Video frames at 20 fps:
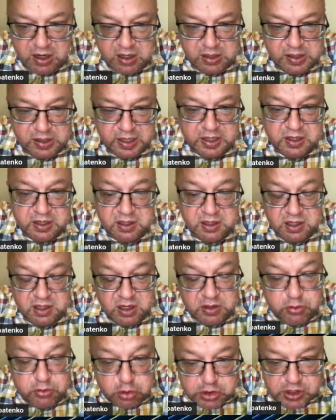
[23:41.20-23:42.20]
like
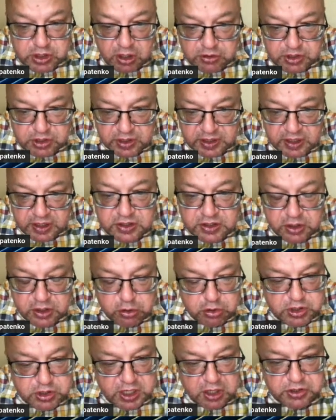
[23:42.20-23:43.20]
2018,
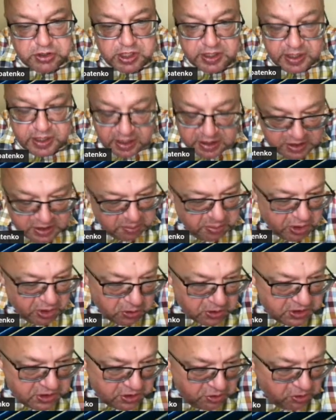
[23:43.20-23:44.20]
2019,
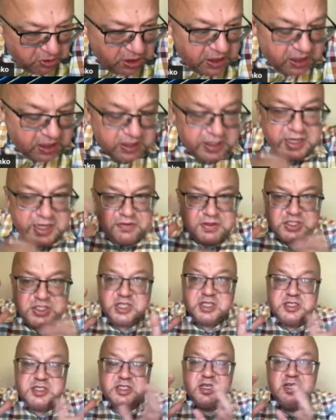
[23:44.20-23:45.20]
because like language
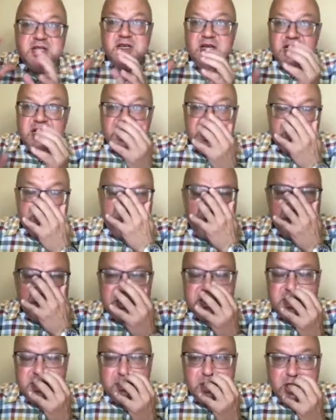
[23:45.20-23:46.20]
is, it's very
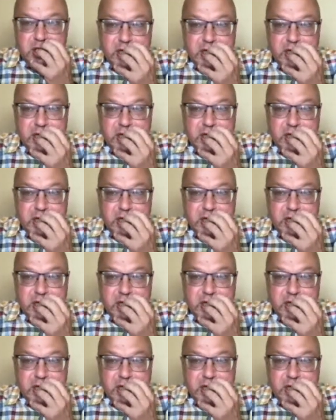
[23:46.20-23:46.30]
similar.